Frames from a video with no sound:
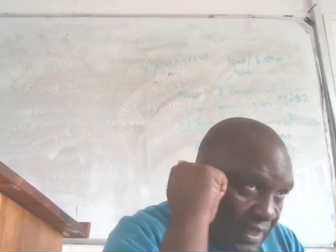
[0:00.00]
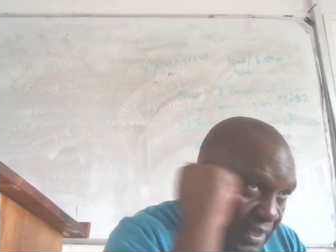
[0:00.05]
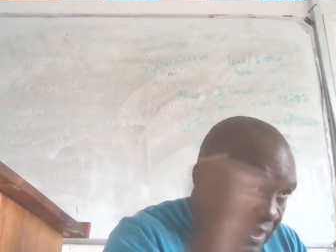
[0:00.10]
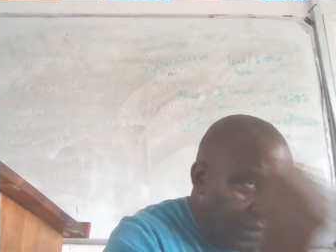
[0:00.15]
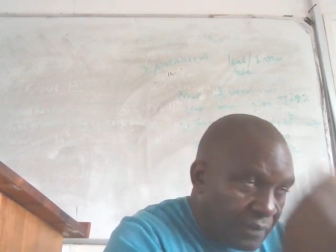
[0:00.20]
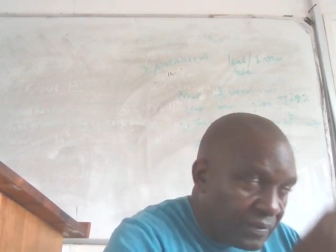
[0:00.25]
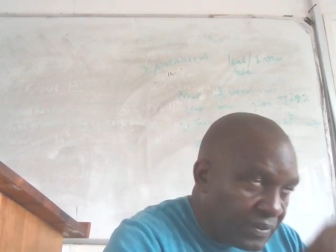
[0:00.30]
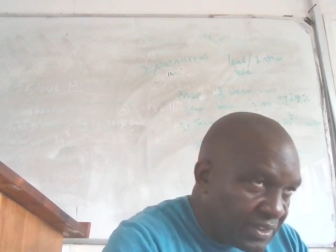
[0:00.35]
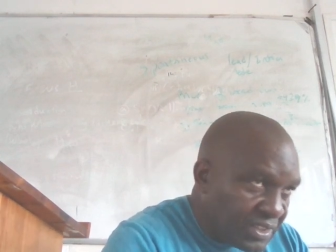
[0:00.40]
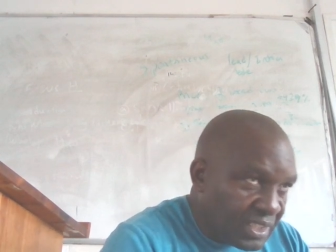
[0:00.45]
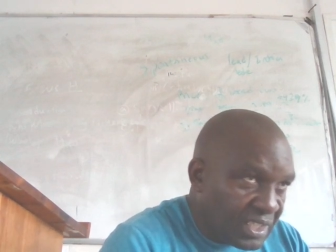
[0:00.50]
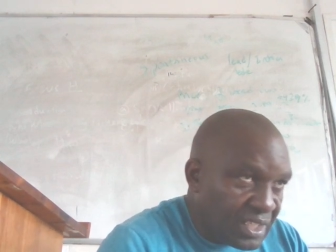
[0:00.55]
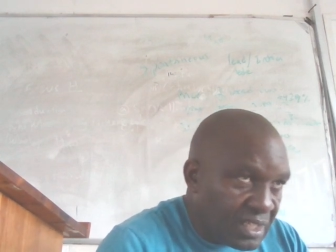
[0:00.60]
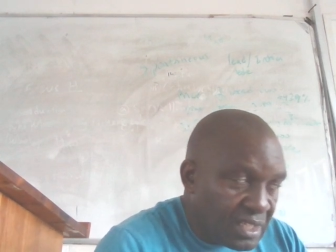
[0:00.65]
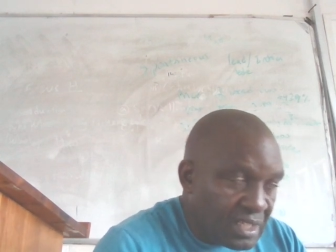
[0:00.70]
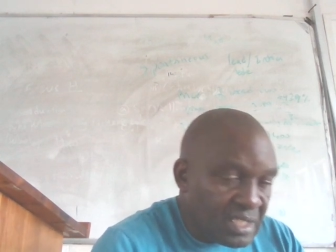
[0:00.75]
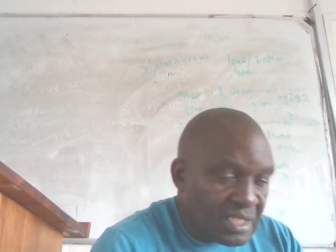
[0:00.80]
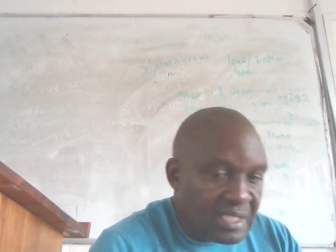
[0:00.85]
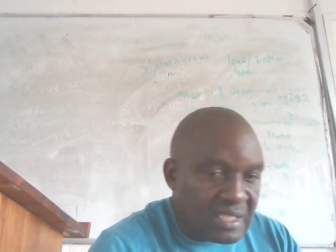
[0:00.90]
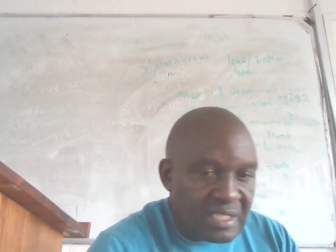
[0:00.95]
Every
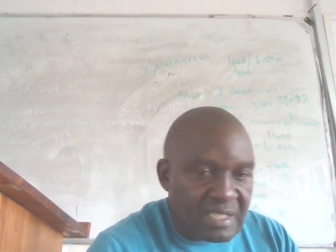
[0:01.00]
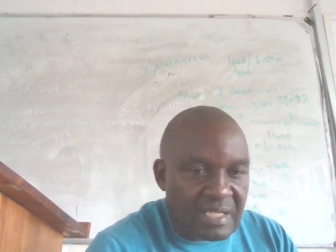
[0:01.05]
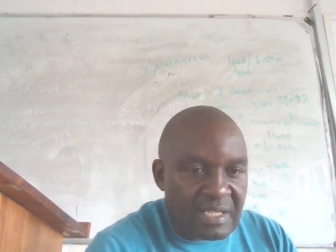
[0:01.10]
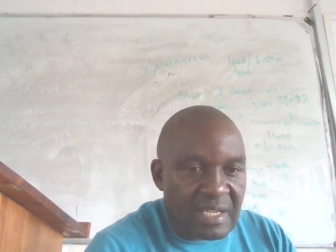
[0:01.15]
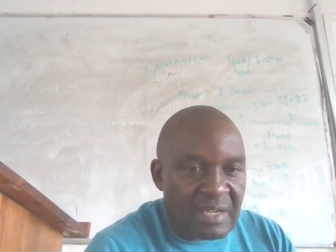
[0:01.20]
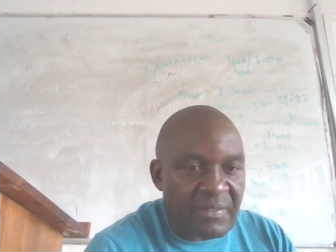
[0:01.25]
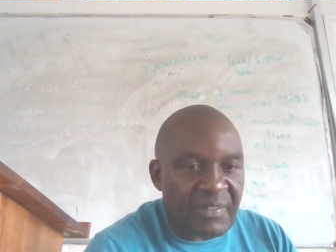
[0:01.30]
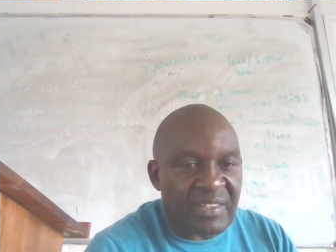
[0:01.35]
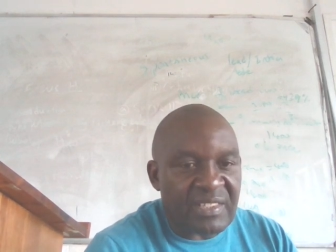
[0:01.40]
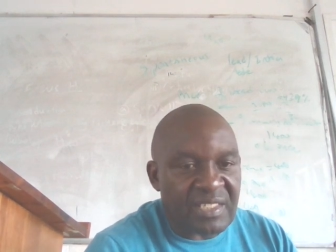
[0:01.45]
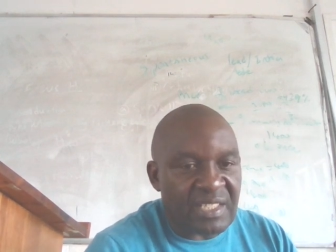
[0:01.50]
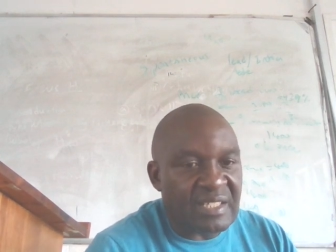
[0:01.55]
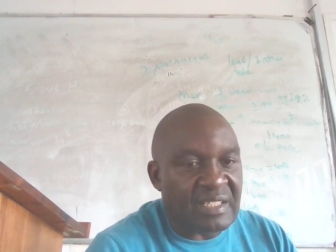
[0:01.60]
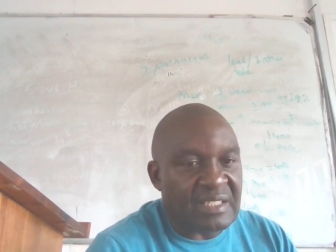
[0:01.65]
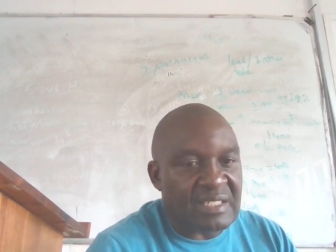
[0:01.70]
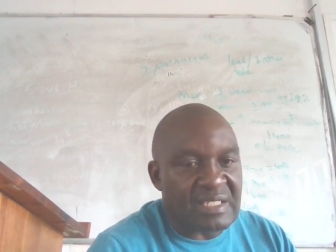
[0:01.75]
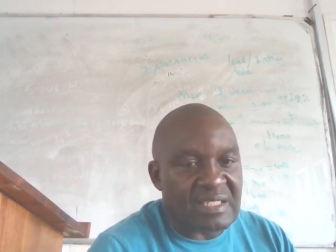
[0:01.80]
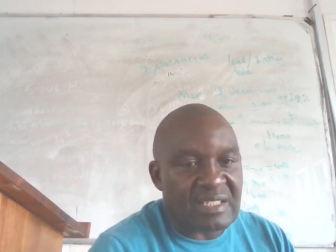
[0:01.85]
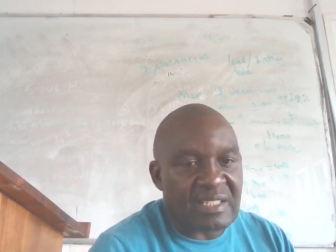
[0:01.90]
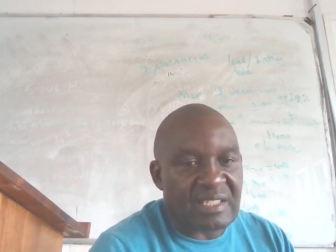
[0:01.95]

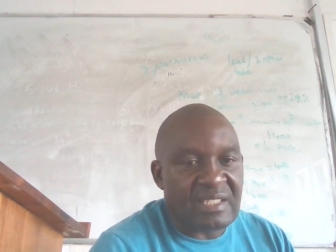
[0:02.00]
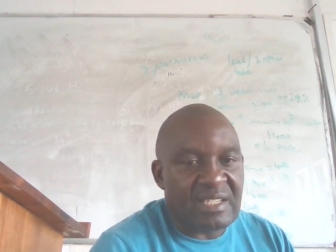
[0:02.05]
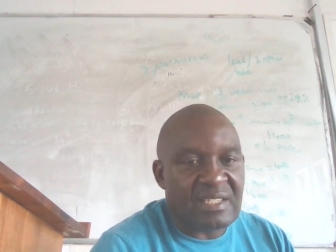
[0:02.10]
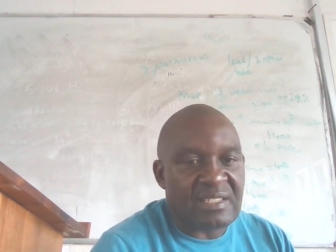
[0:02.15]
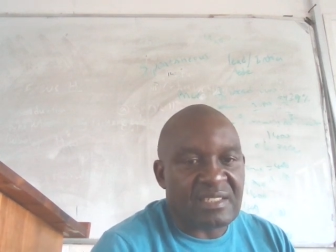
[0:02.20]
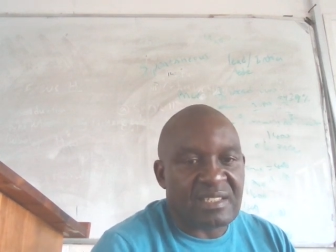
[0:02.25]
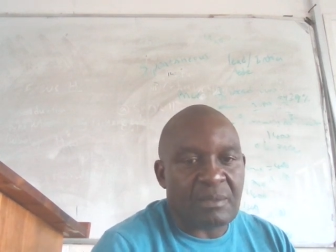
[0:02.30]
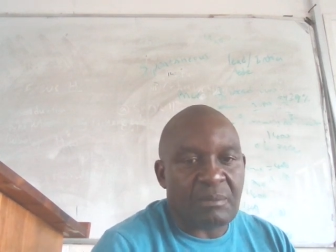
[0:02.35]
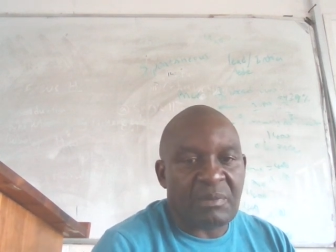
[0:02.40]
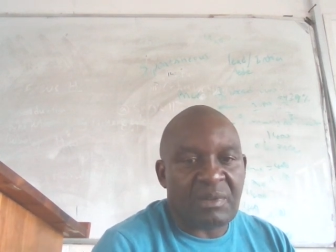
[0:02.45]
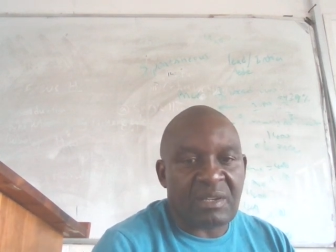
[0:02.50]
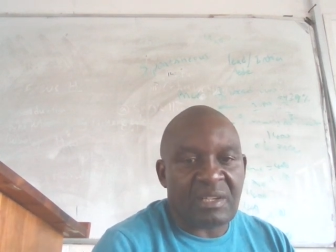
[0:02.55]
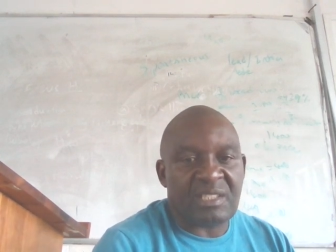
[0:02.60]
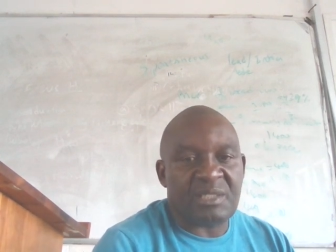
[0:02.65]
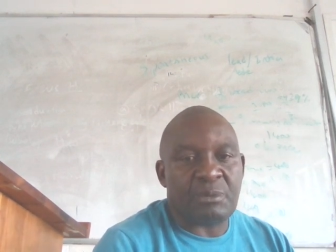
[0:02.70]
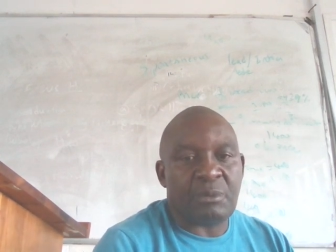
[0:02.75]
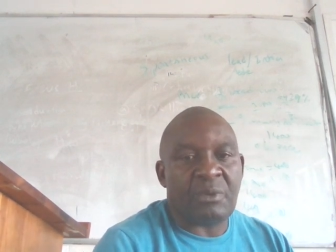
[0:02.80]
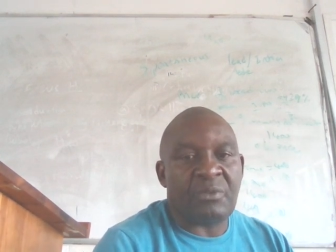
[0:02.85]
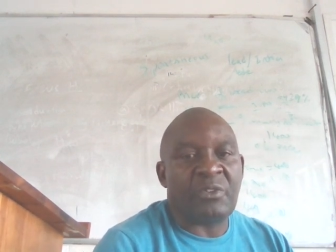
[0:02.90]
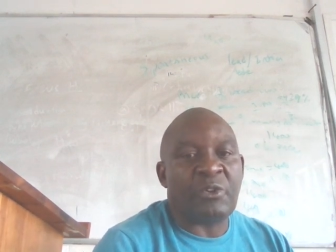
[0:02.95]
journalist needs some
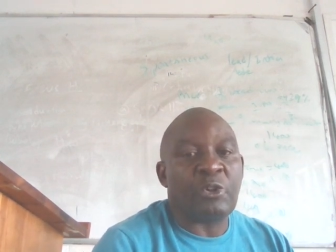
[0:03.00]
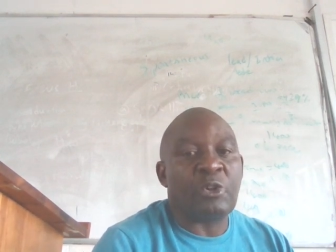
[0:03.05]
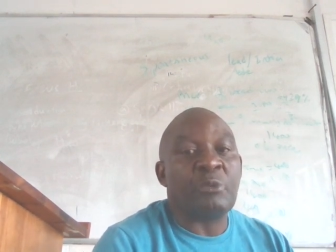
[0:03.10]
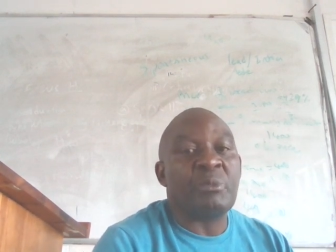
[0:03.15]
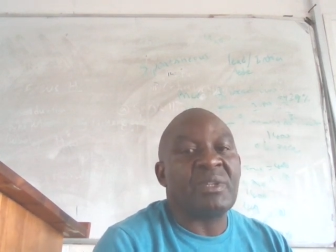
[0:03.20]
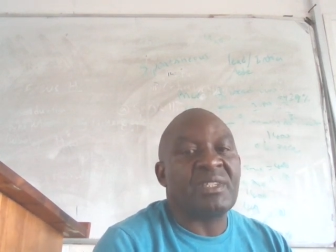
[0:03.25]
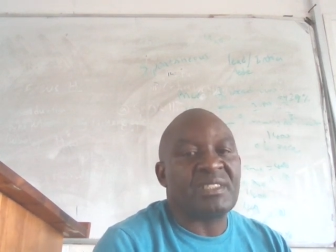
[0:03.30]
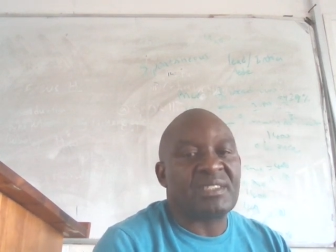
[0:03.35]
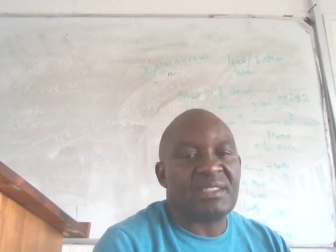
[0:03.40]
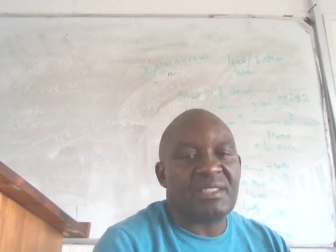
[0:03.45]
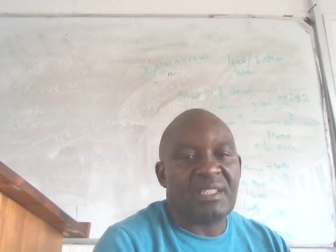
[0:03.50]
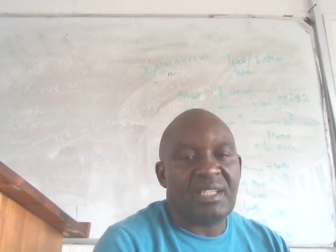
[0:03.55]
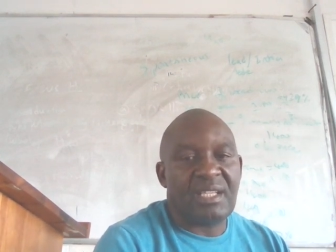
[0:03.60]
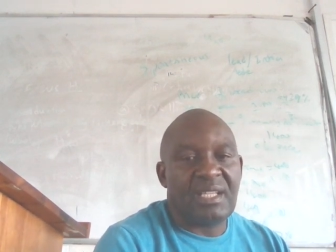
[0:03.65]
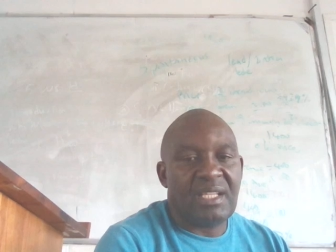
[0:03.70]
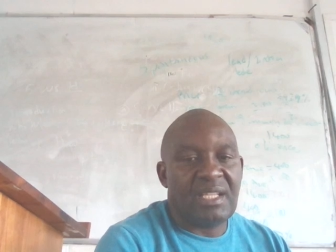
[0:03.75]
grasp of economics